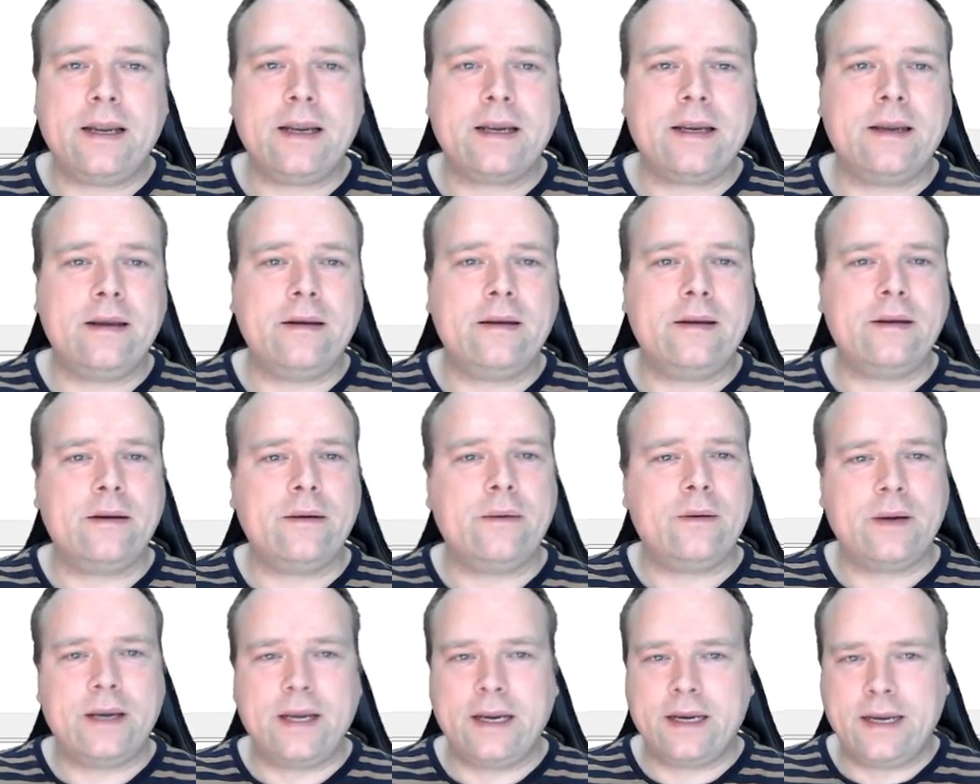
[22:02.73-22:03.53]
can,
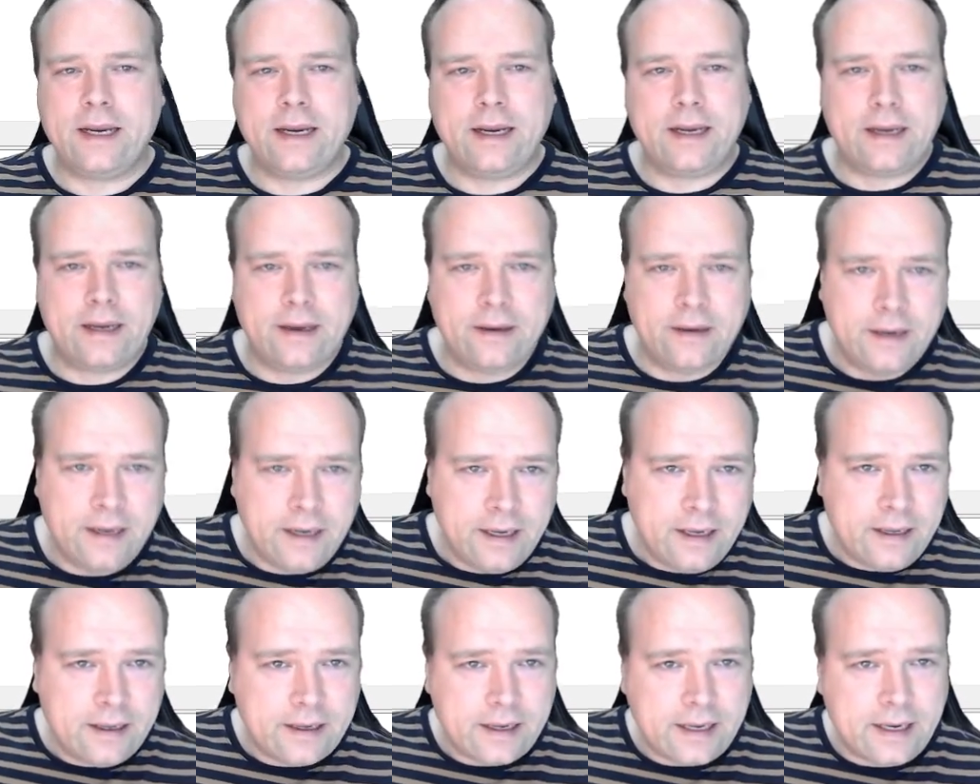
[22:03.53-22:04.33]
can
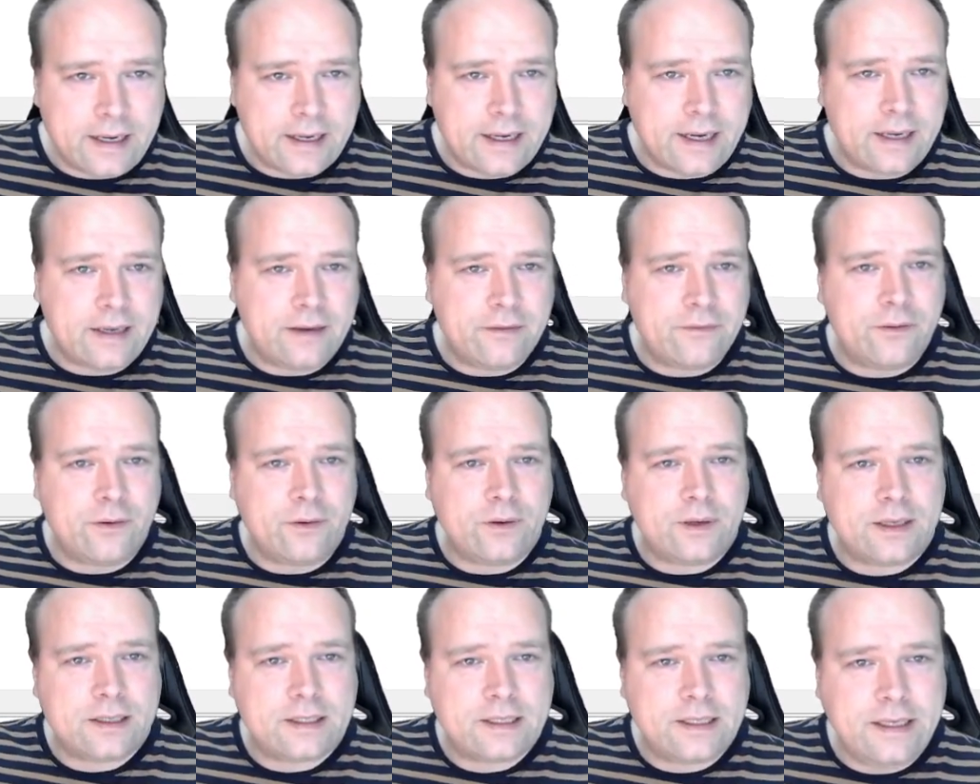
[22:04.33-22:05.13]
I get the
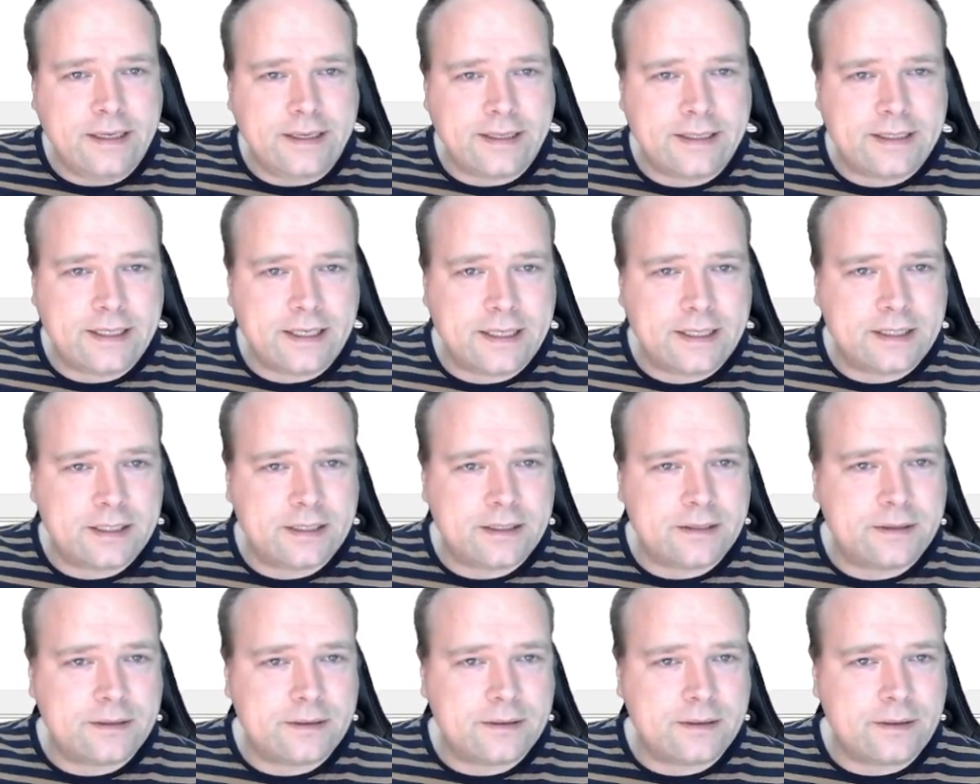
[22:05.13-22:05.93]
folder as clear
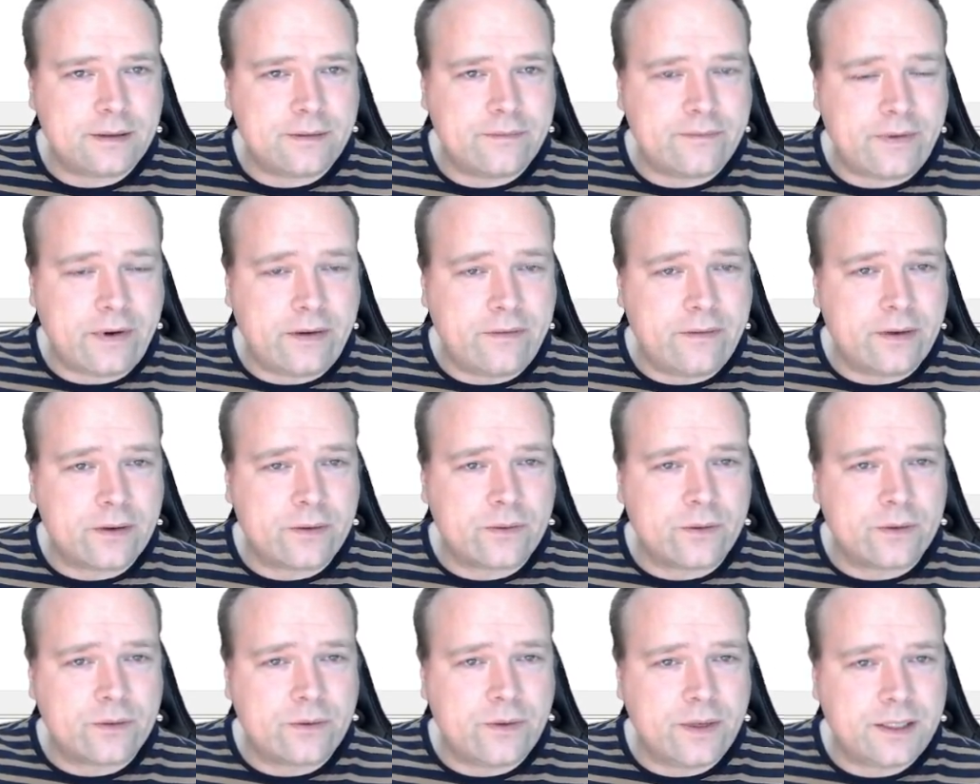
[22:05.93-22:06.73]
text? Very
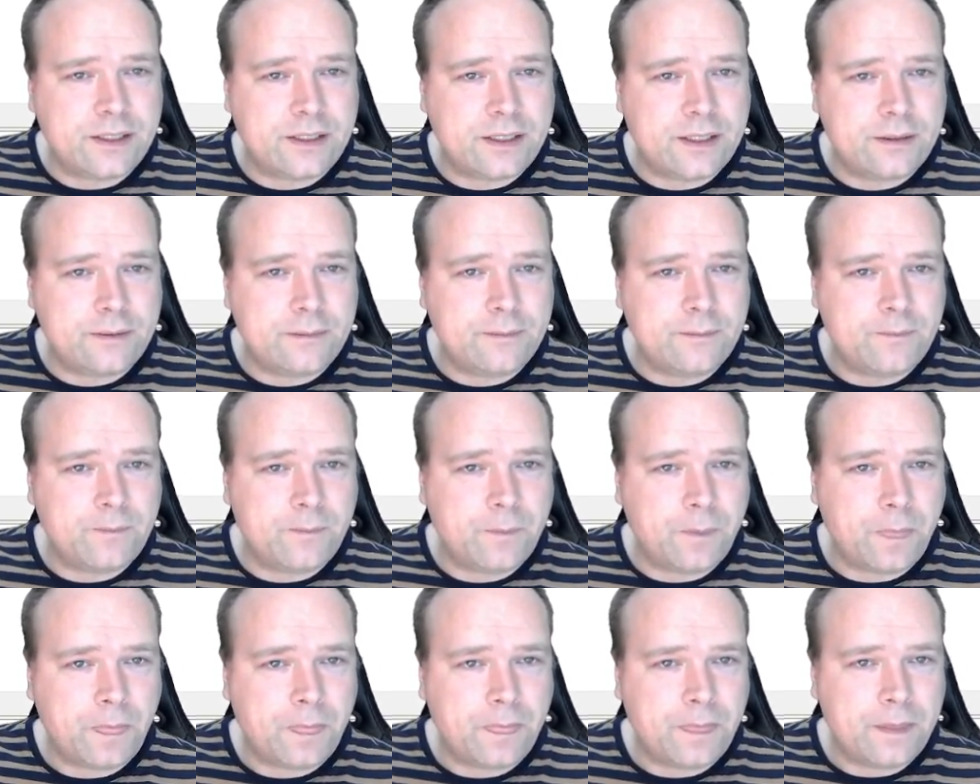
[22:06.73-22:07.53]
good question.
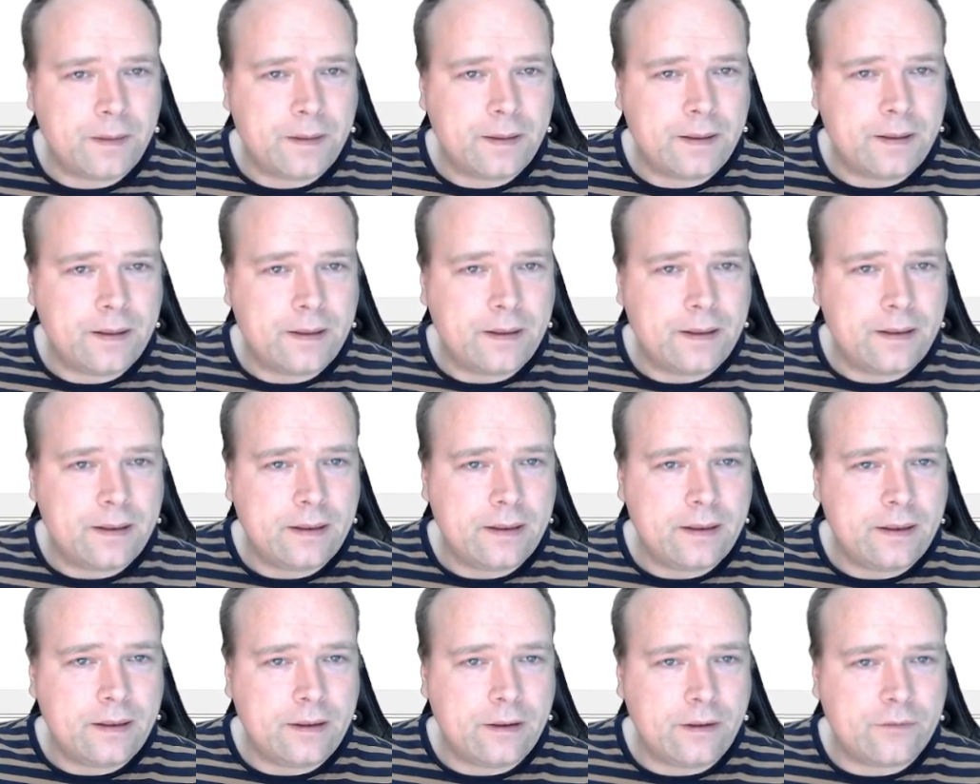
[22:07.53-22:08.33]

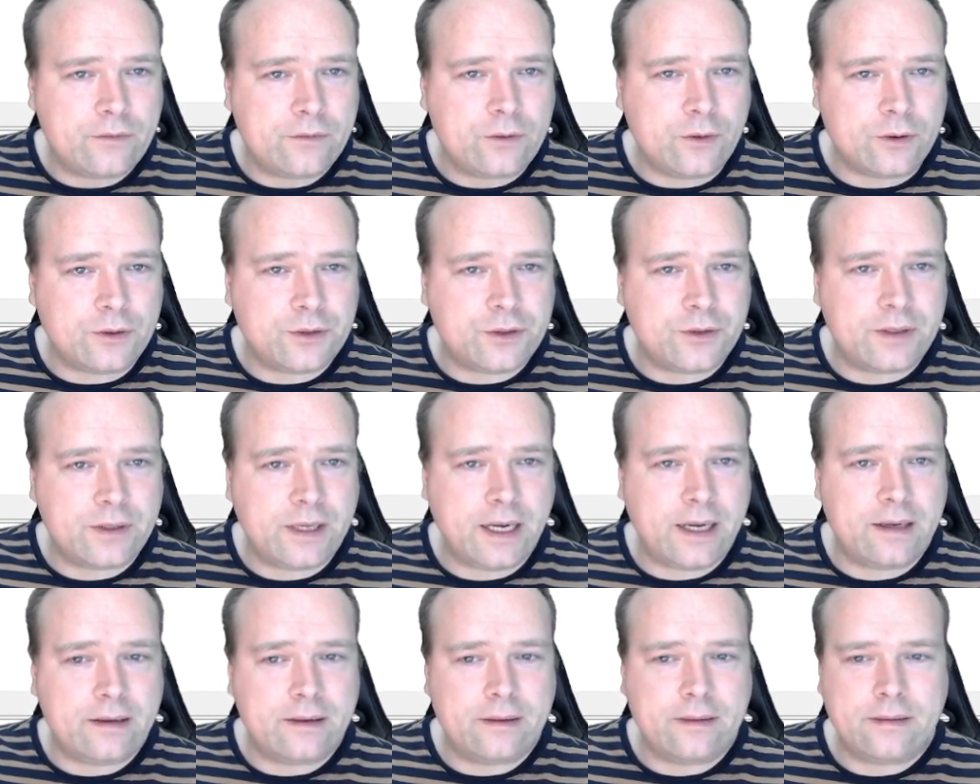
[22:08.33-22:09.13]
Of course you
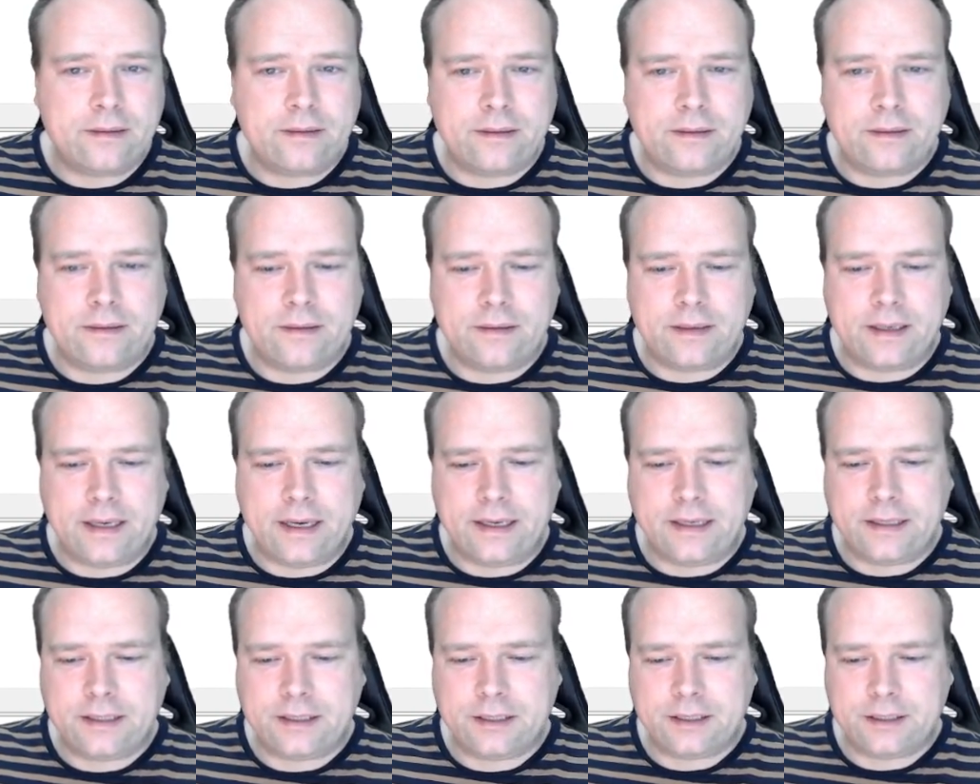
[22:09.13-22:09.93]
can.
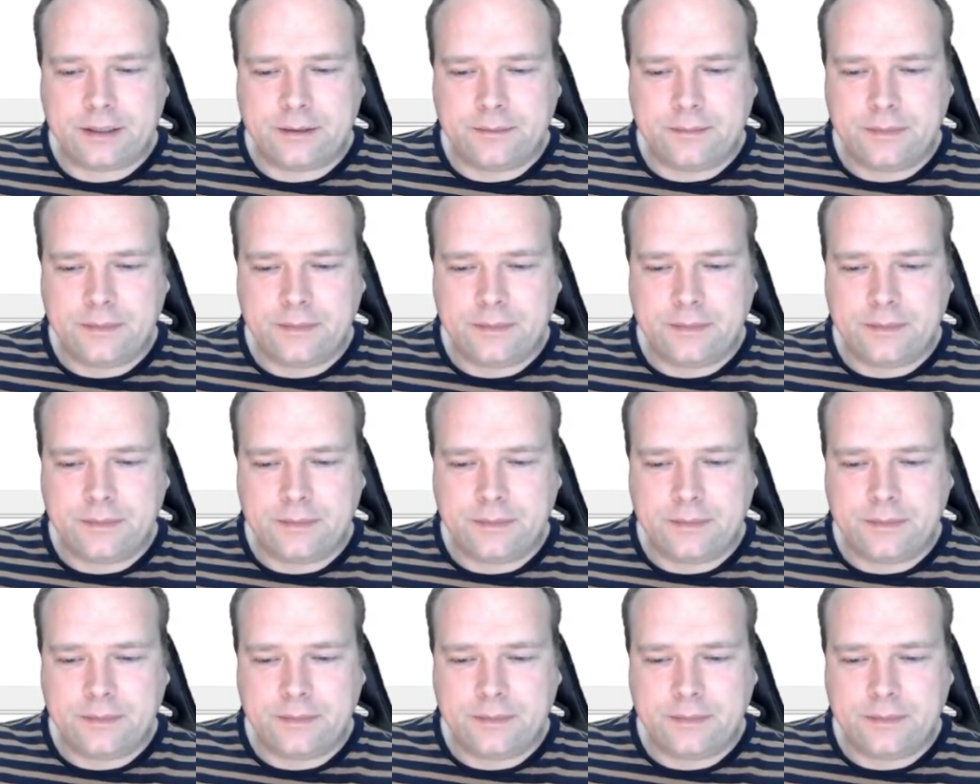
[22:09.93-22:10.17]
There it is.